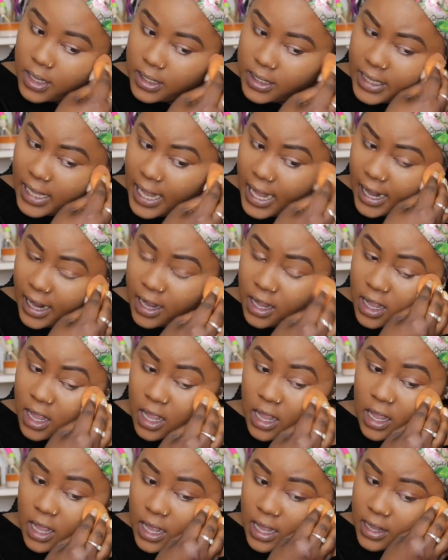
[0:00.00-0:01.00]
Yeah,
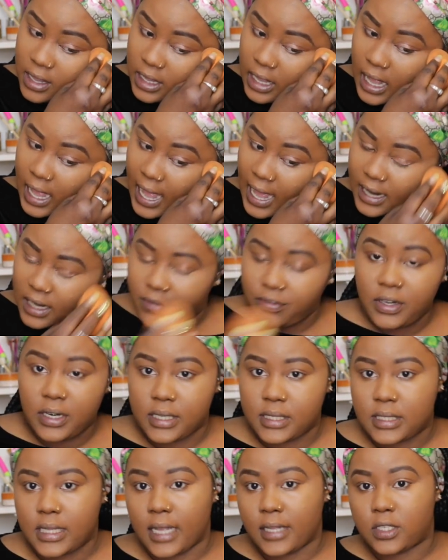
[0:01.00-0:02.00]
I live in
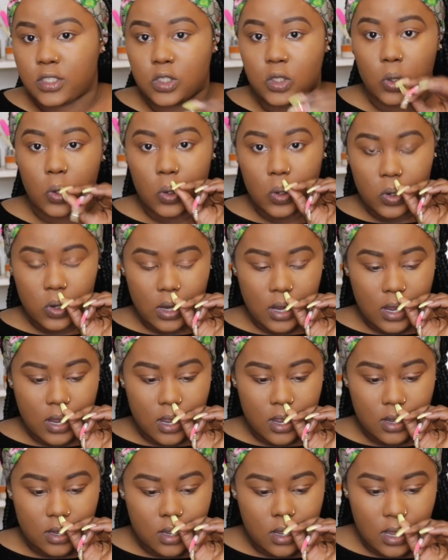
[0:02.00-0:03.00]
the States, so
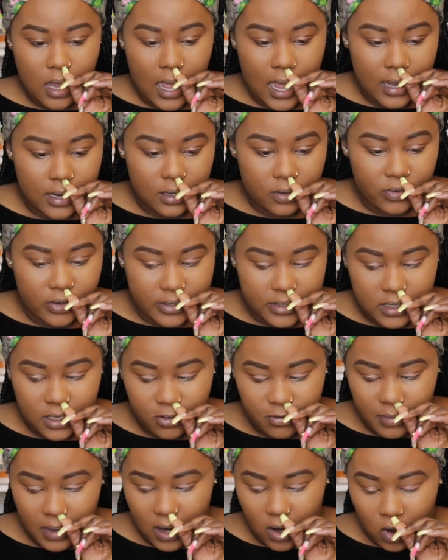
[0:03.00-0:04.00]
I'll
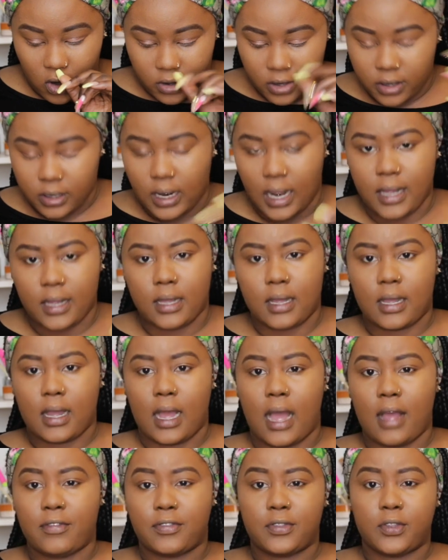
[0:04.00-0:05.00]
receive my order like
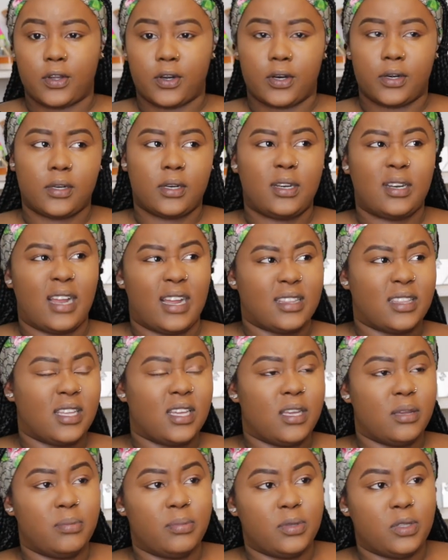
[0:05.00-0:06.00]
after, I
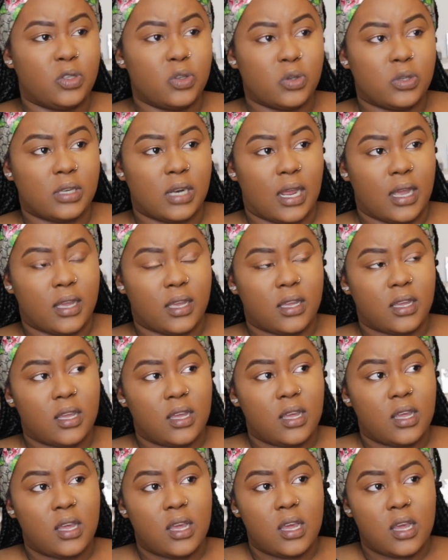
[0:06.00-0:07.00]
think it took like
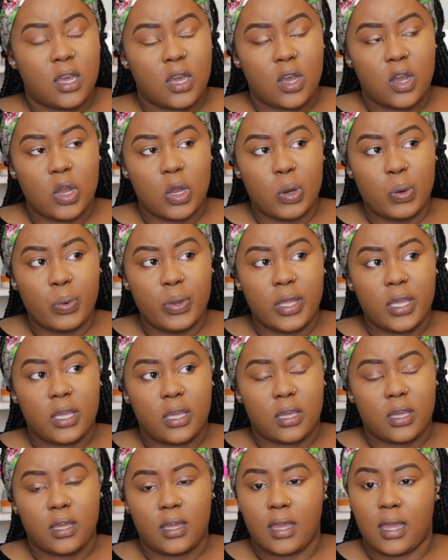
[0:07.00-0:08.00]
a
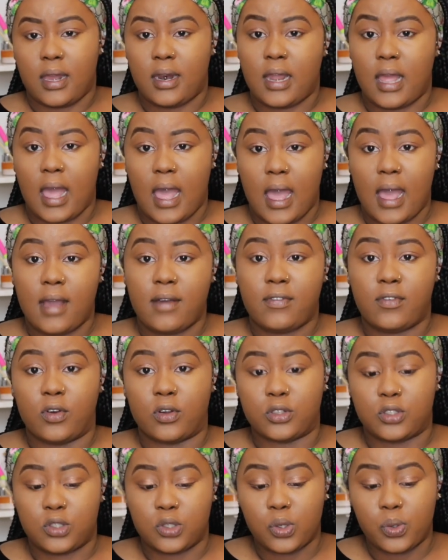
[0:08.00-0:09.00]
week and a half
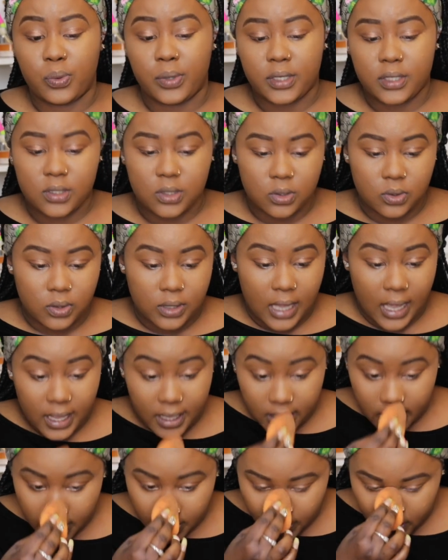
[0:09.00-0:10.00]
or 2 weeks to get
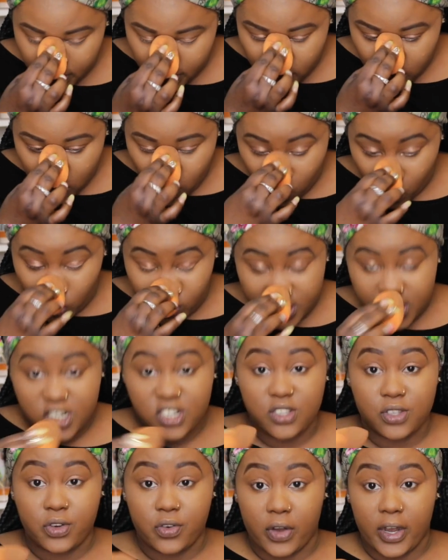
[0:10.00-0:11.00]
here, which
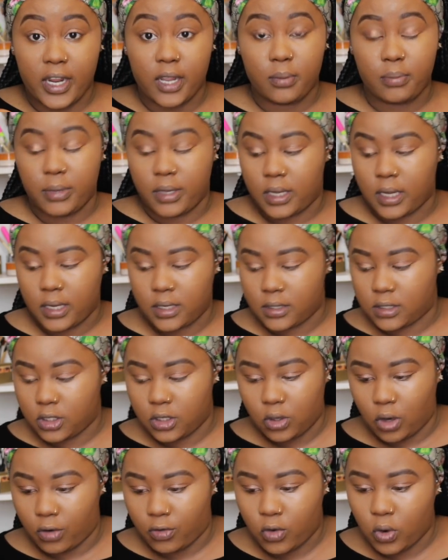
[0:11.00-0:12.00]
is great because,
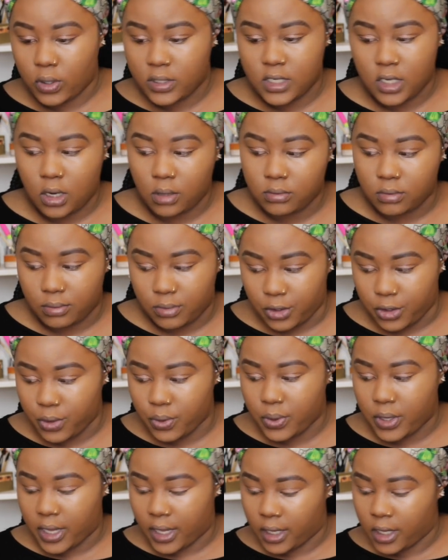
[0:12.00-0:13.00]
you know, of course it comes from
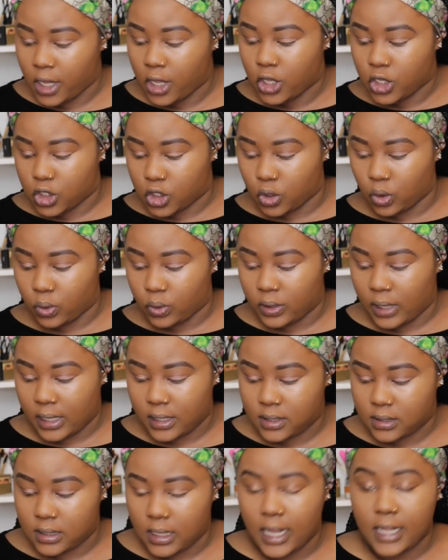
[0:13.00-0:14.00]
the UK, so
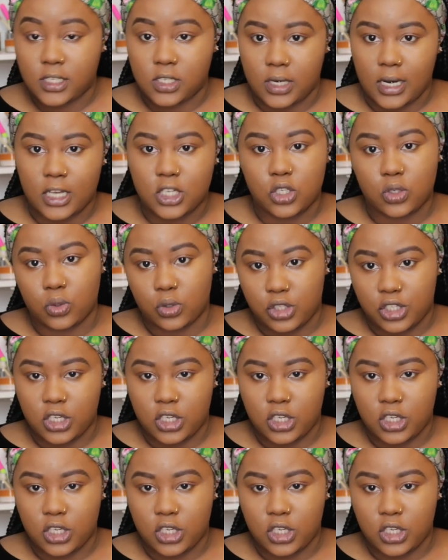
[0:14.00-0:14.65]
that's international